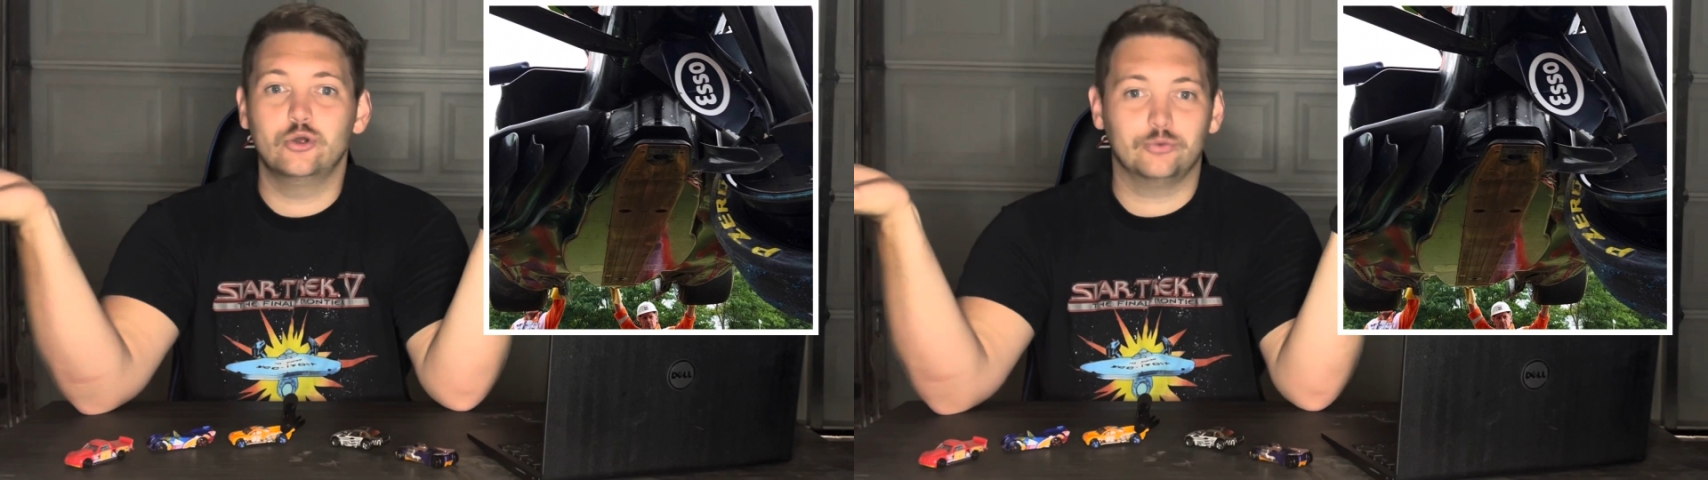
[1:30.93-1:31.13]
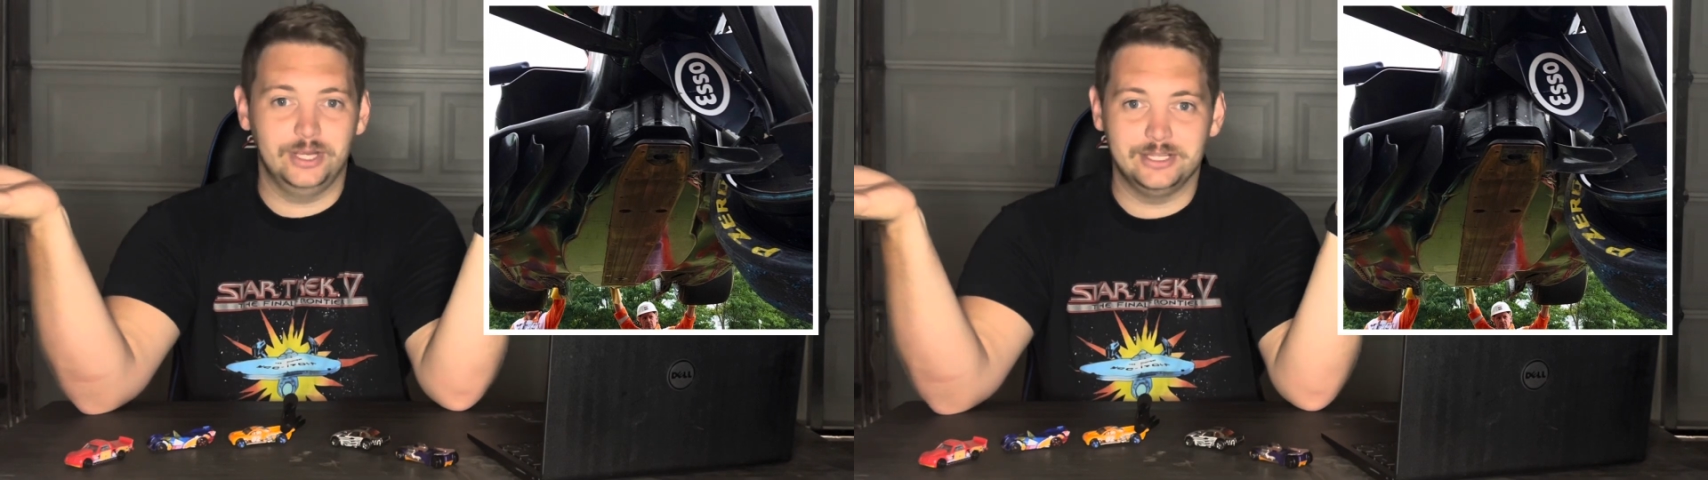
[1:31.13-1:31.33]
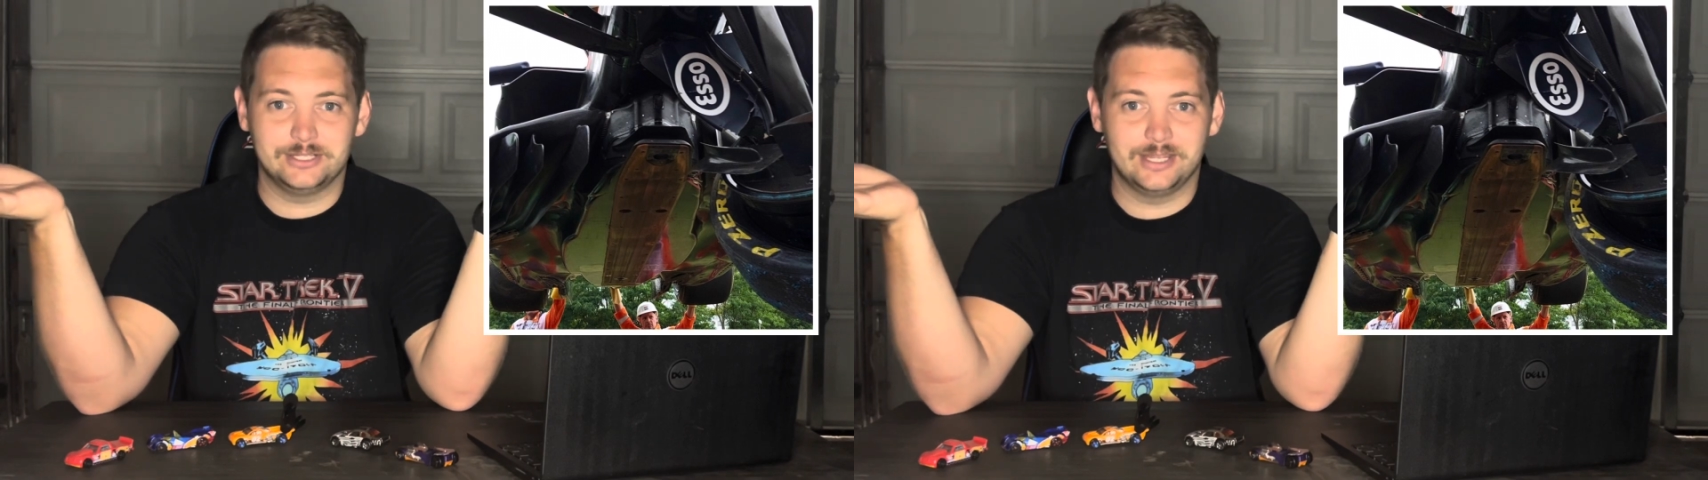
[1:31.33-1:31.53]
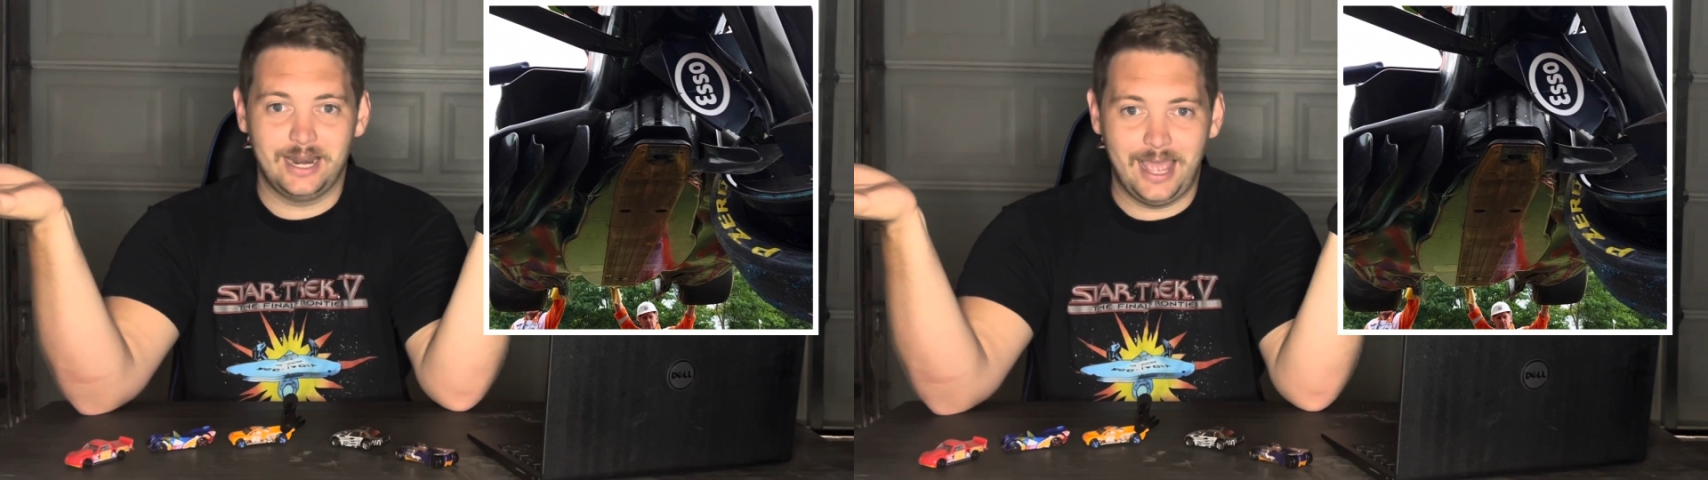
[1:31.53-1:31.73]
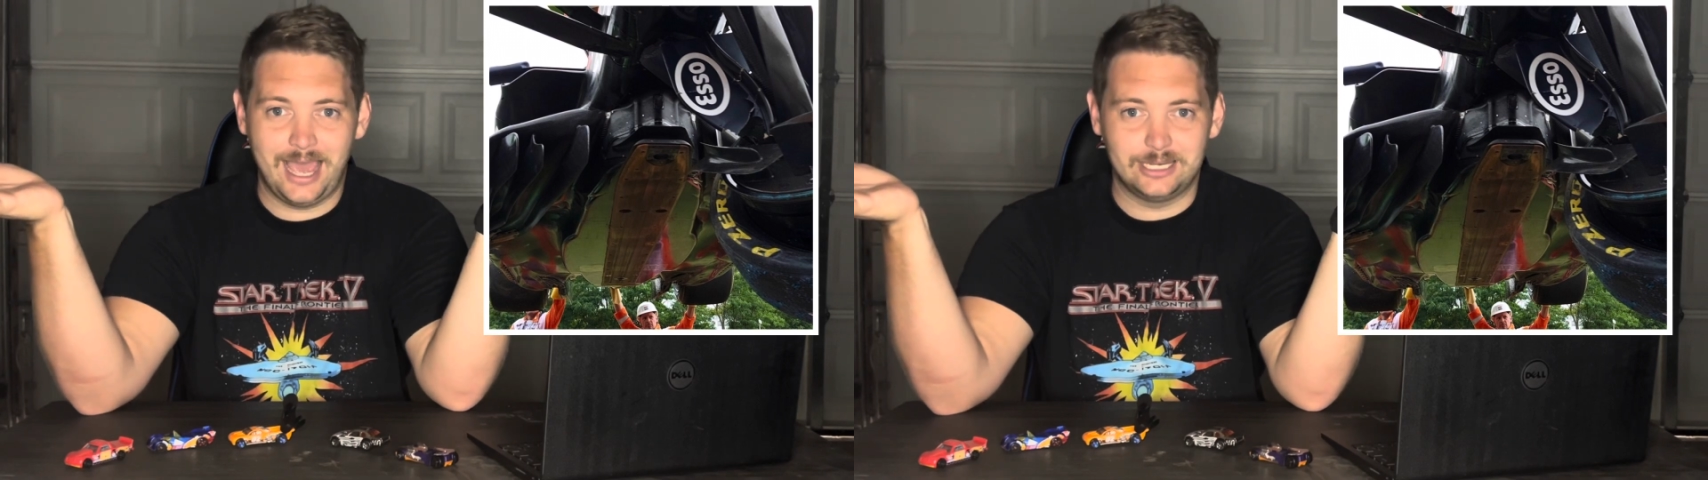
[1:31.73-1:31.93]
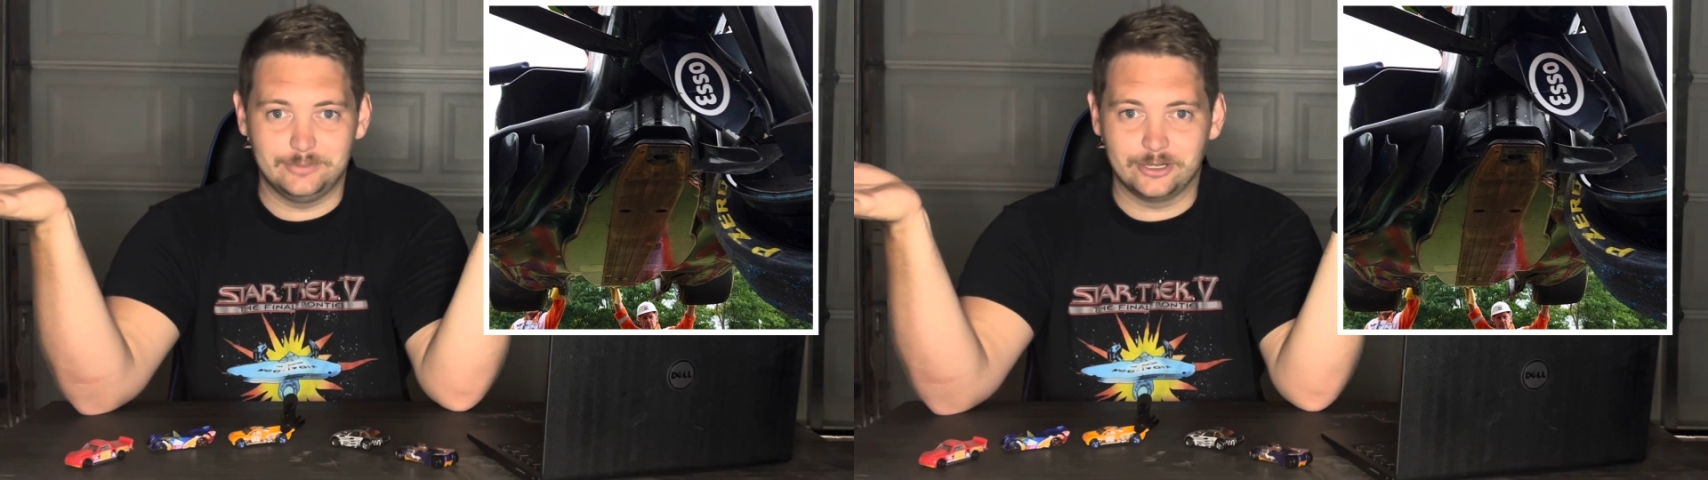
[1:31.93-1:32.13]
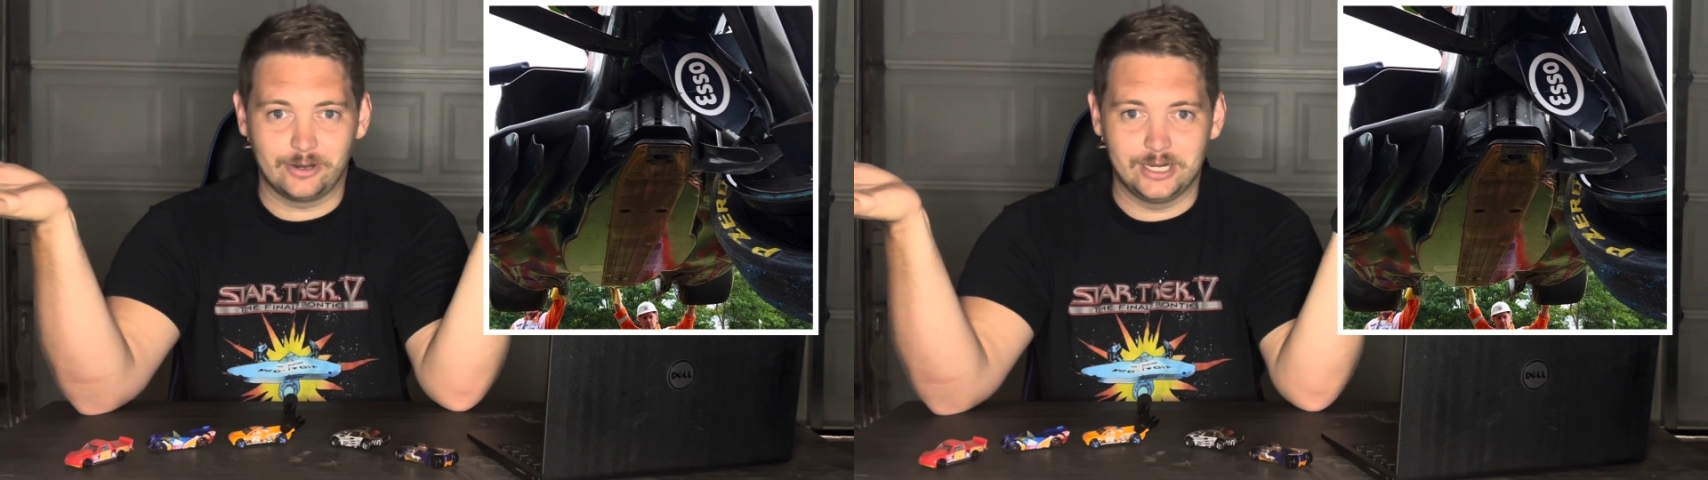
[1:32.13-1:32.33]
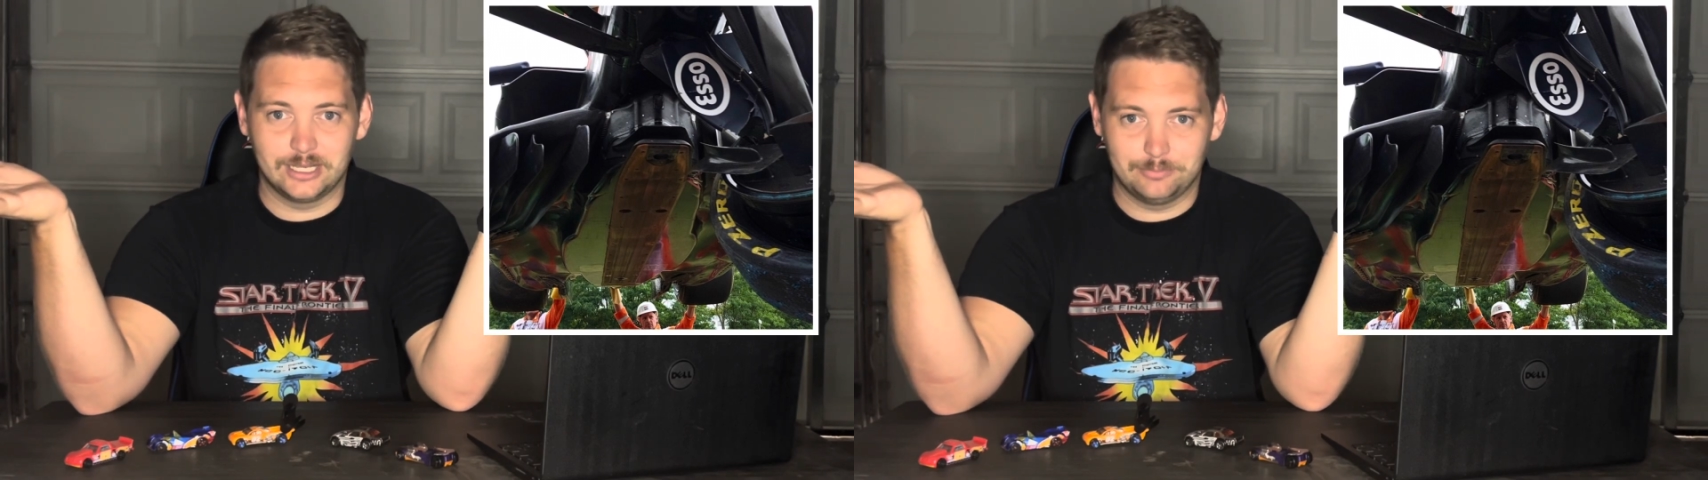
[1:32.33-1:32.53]
reason that it had to be
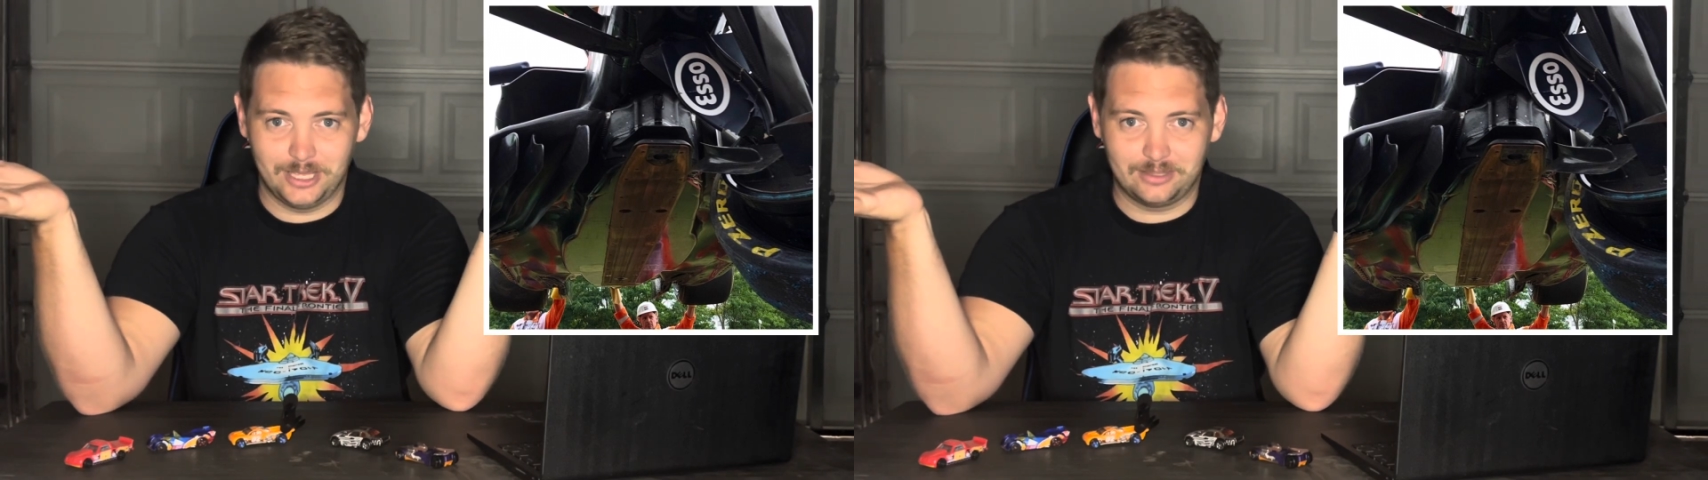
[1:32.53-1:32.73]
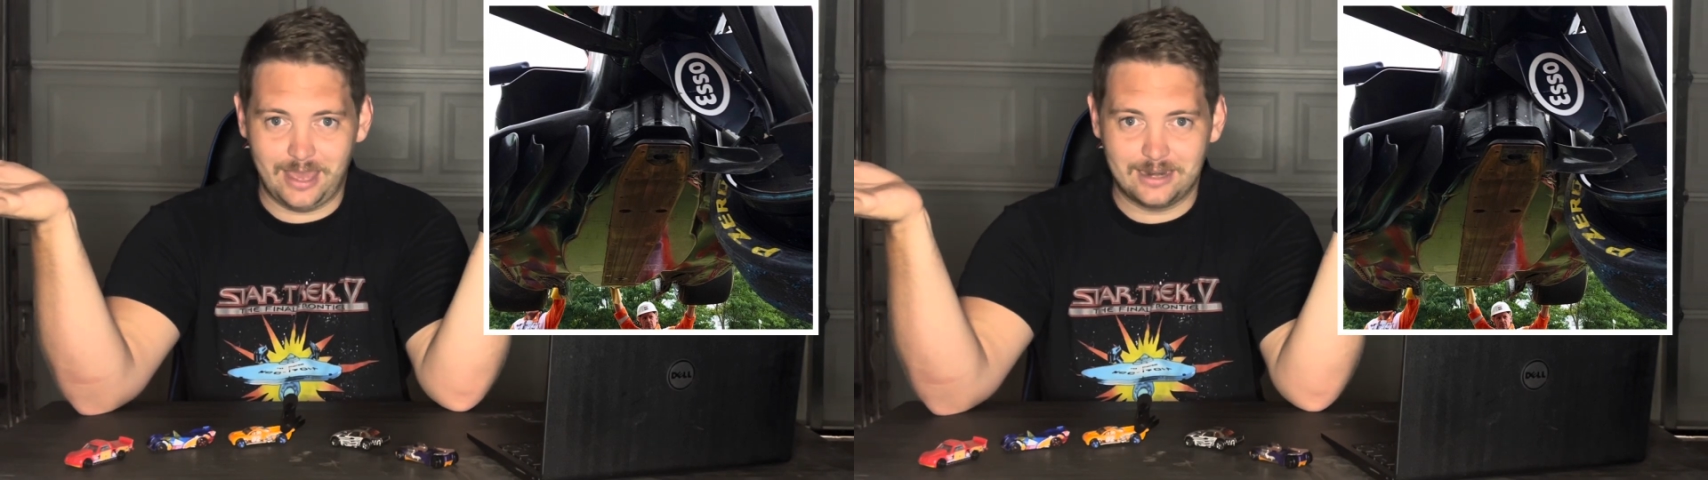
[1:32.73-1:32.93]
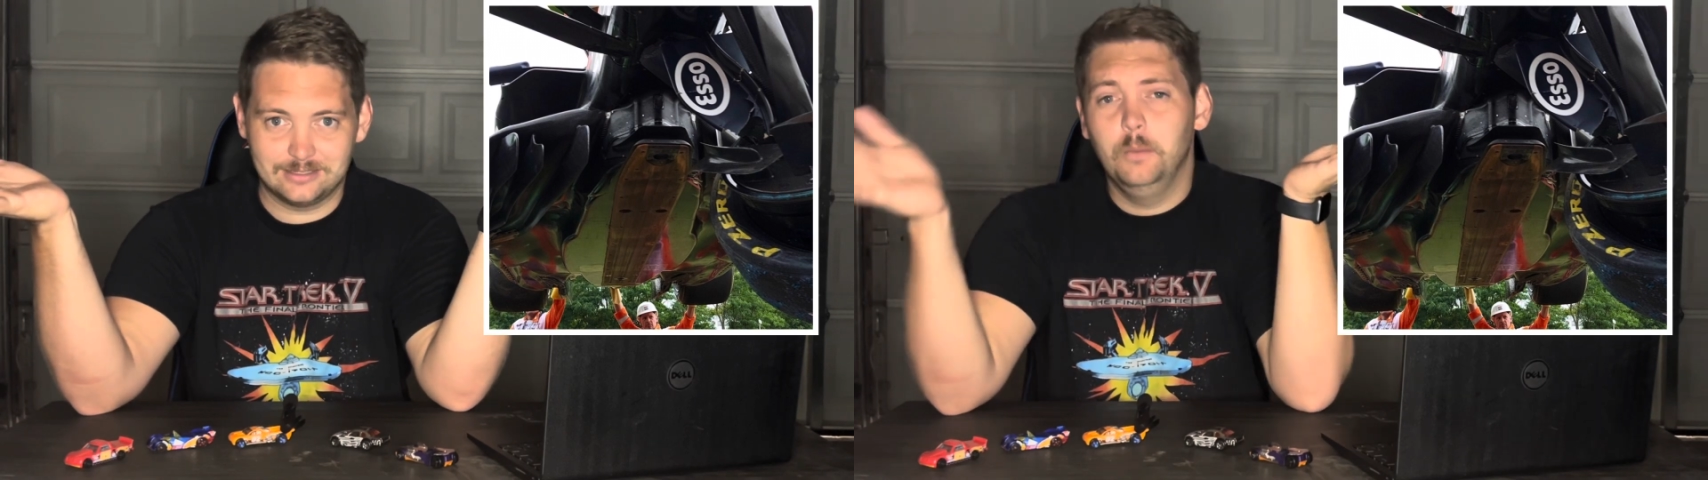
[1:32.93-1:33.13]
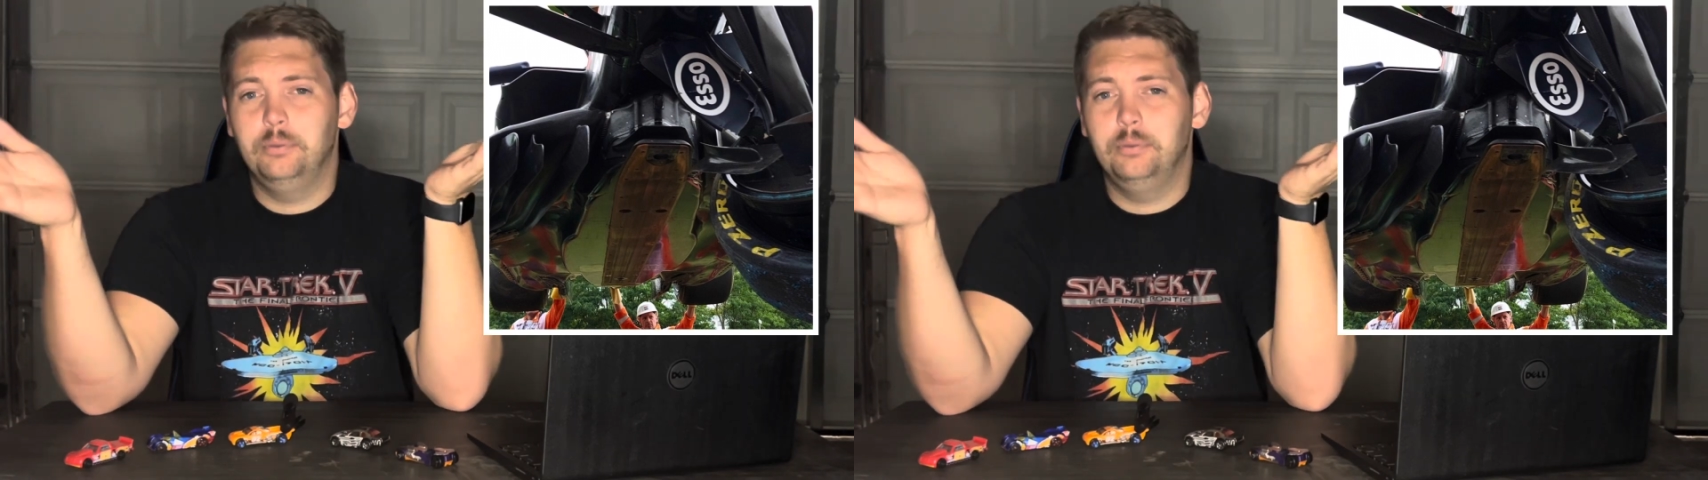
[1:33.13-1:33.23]
craned up like that.